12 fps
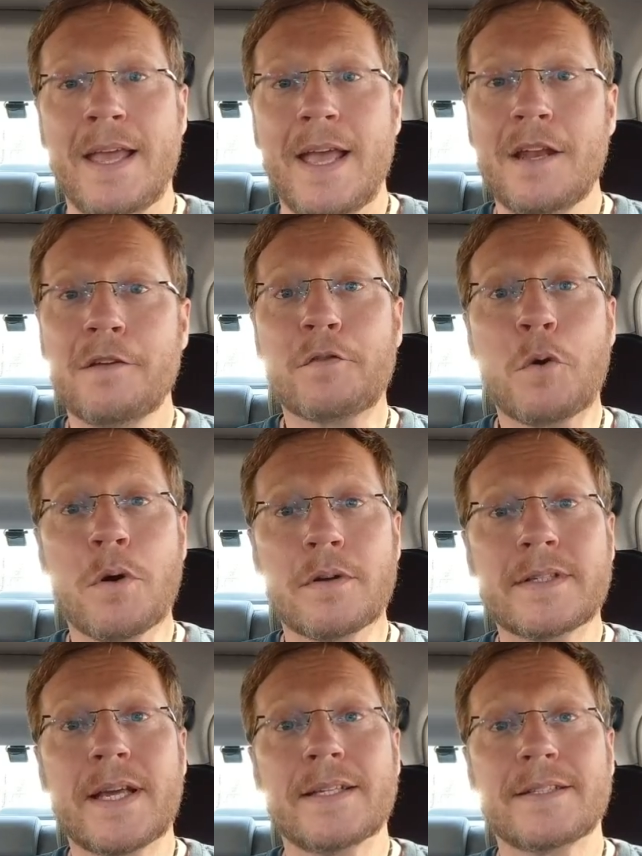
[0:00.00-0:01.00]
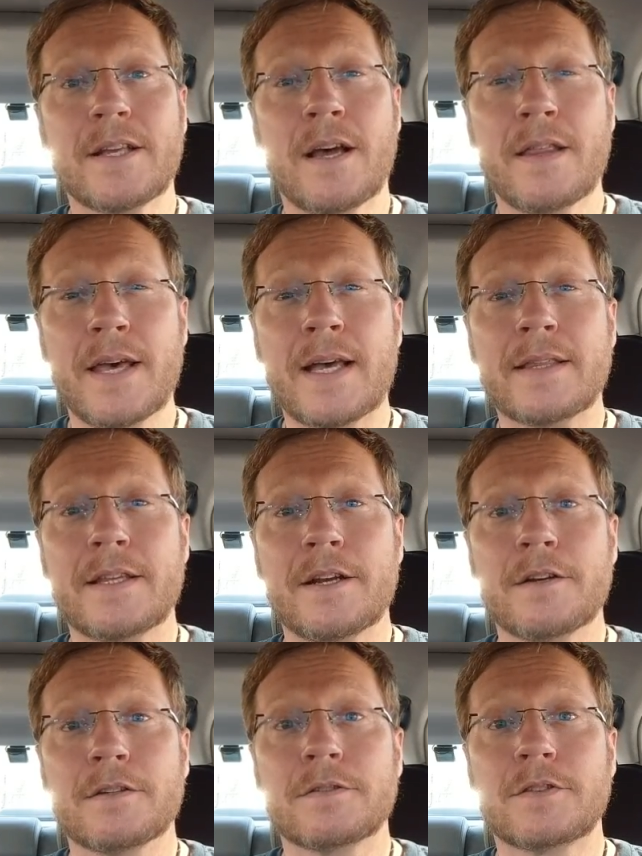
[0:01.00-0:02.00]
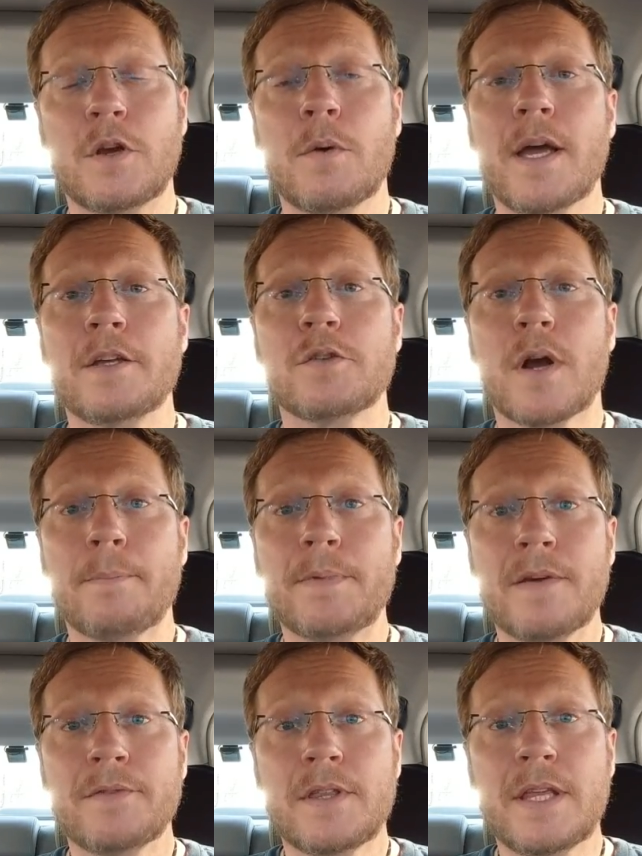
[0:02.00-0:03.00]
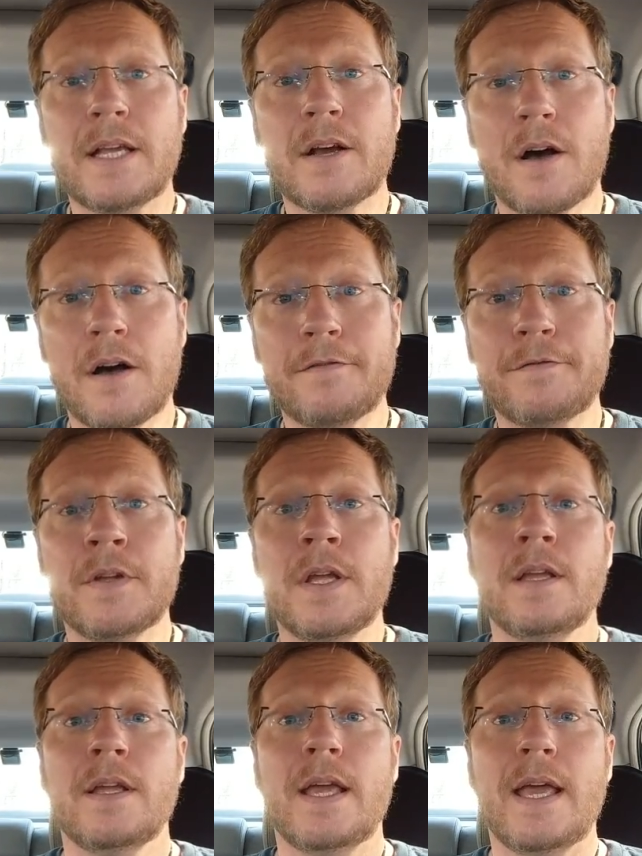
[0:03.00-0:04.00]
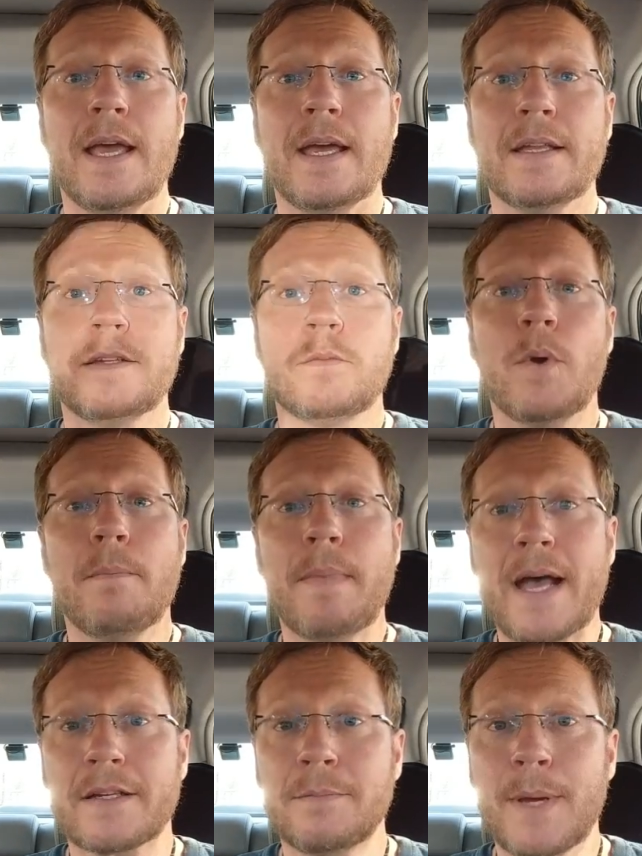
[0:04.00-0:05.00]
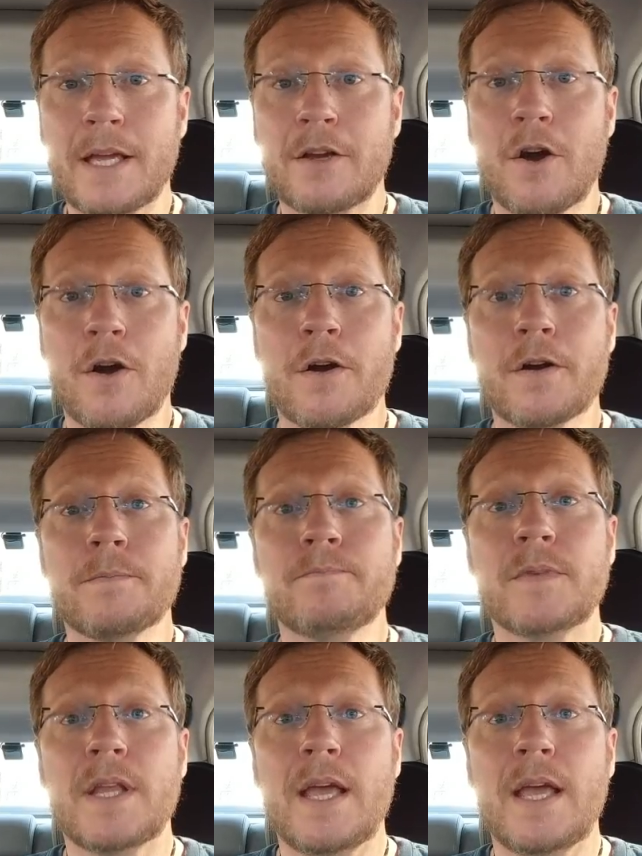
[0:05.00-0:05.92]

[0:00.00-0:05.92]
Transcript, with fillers: And of course, I saw that there, so I dropped everything off and went back to my car.